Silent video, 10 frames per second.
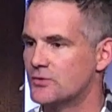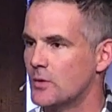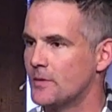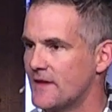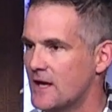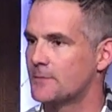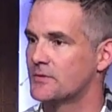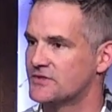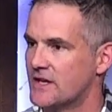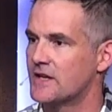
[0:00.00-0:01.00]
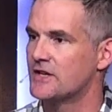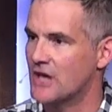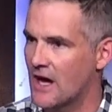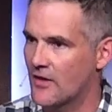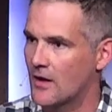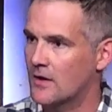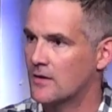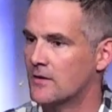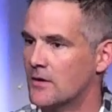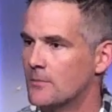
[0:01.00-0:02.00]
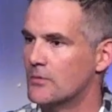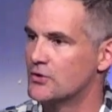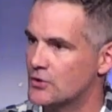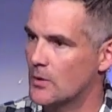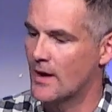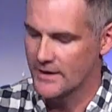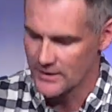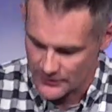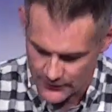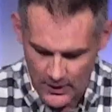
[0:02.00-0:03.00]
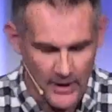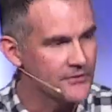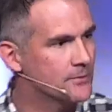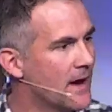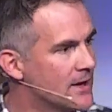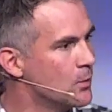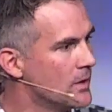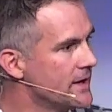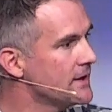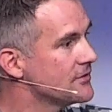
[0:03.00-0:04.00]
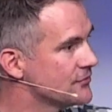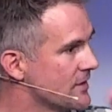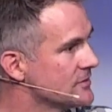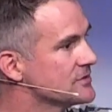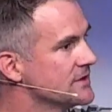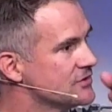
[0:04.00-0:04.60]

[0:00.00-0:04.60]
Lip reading: we'll be there to present each other mature in Christ. May we strenuously